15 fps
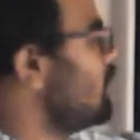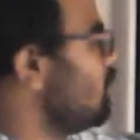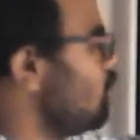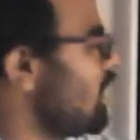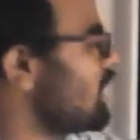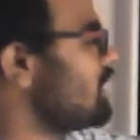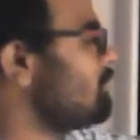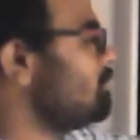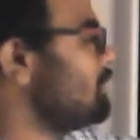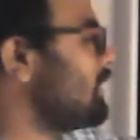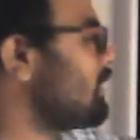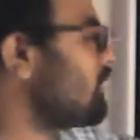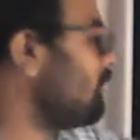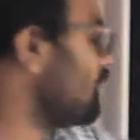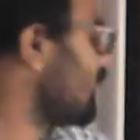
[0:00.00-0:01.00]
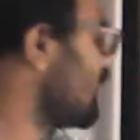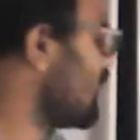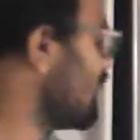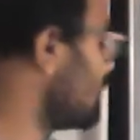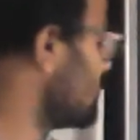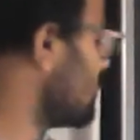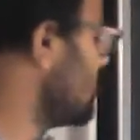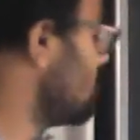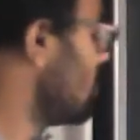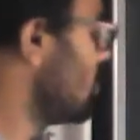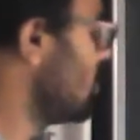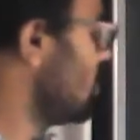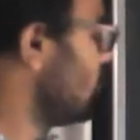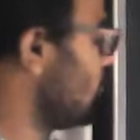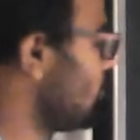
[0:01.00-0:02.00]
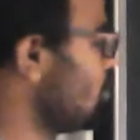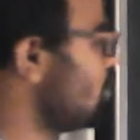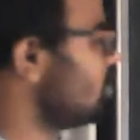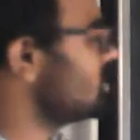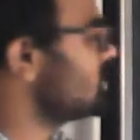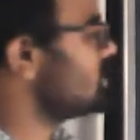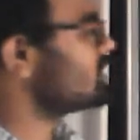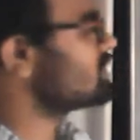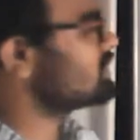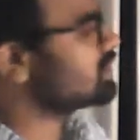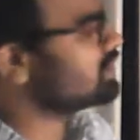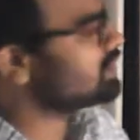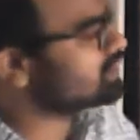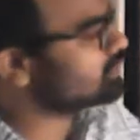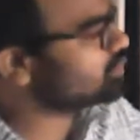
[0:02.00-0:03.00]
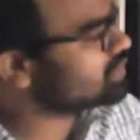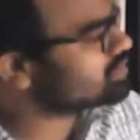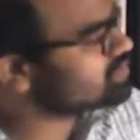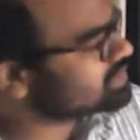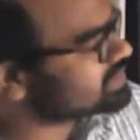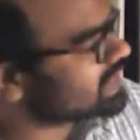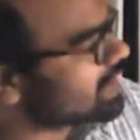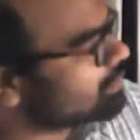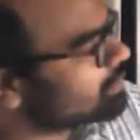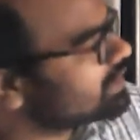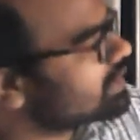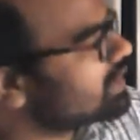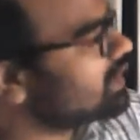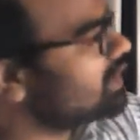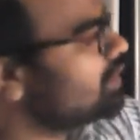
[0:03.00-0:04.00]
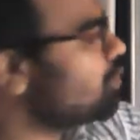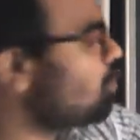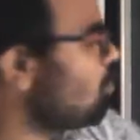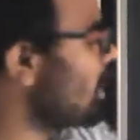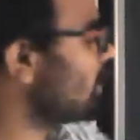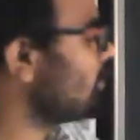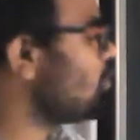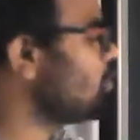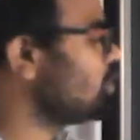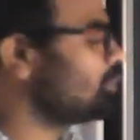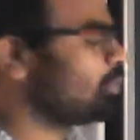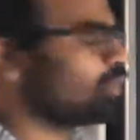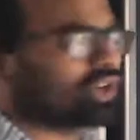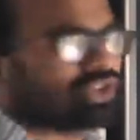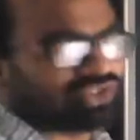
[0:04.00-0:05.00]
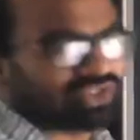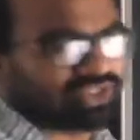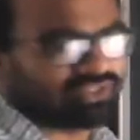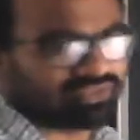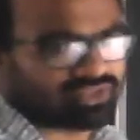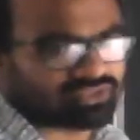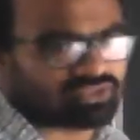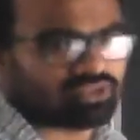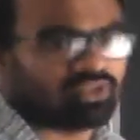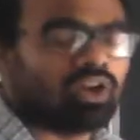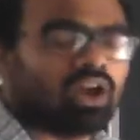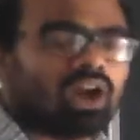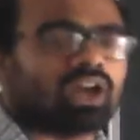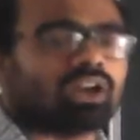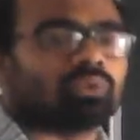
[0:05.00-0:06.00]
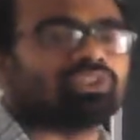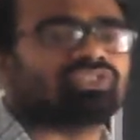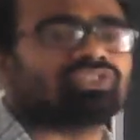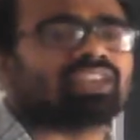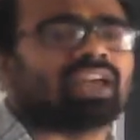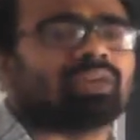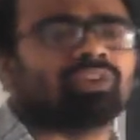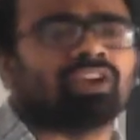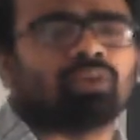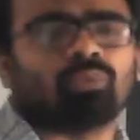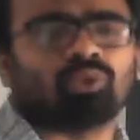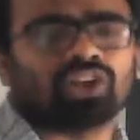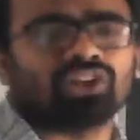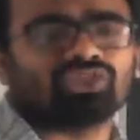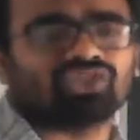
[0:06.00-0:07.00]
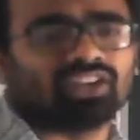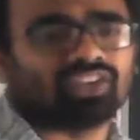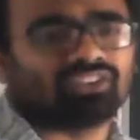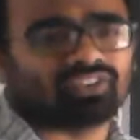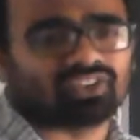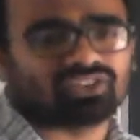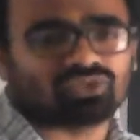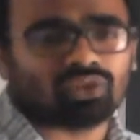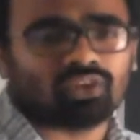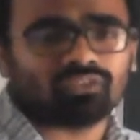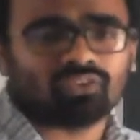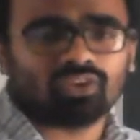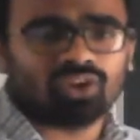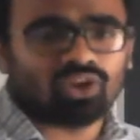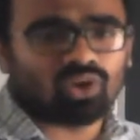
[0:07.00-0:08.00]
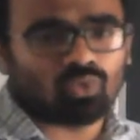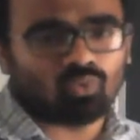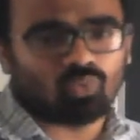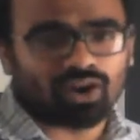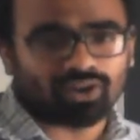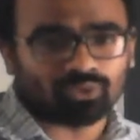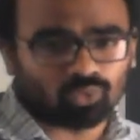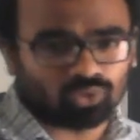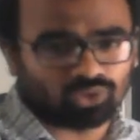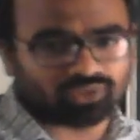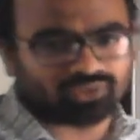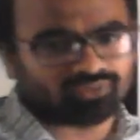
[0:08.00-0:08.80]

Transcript: 1 ampere of current flows in a circuit which is having the 1 volt potential difference, or which is having a potential difference of 1 volt.